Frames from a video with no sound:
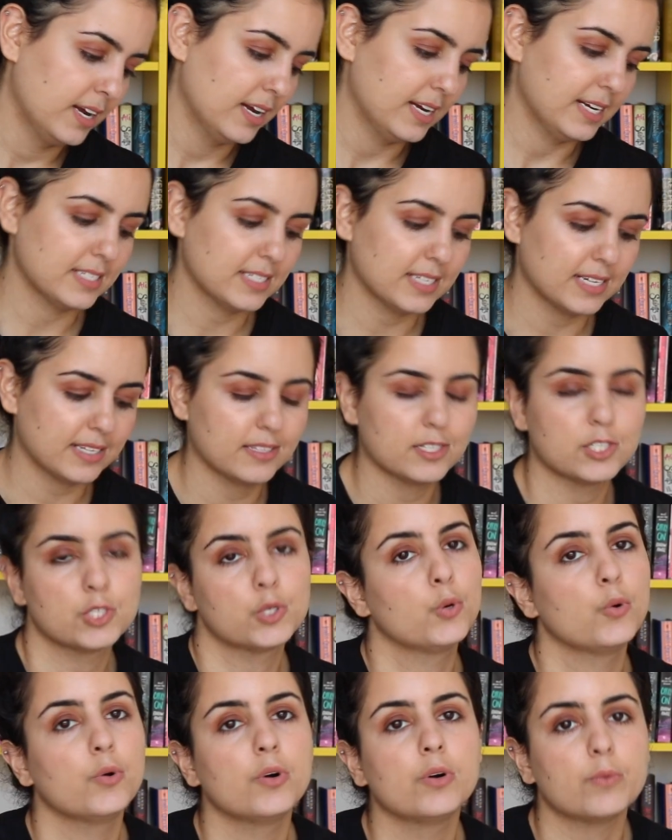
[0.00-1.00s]
It's this
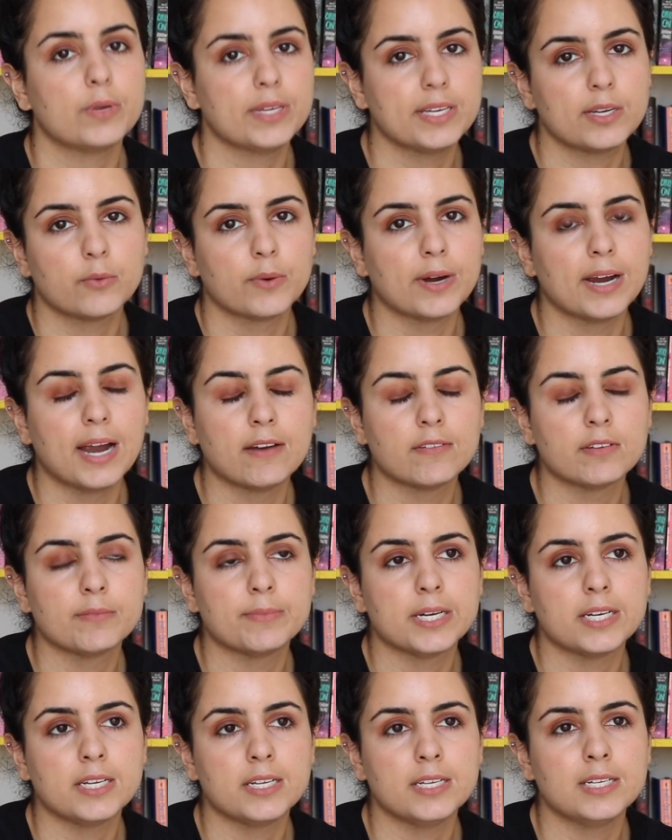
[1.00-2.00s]
cool week where
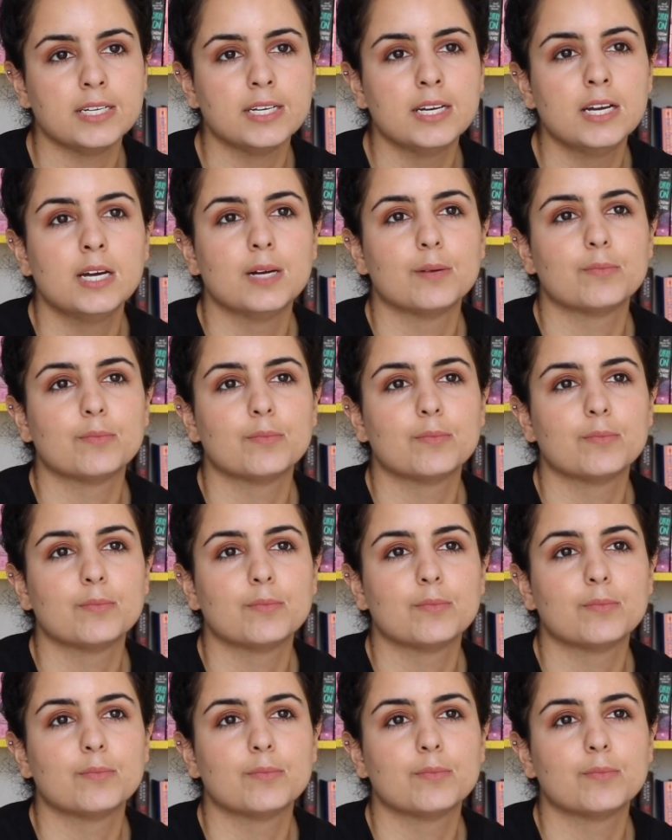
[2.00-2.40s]
everybody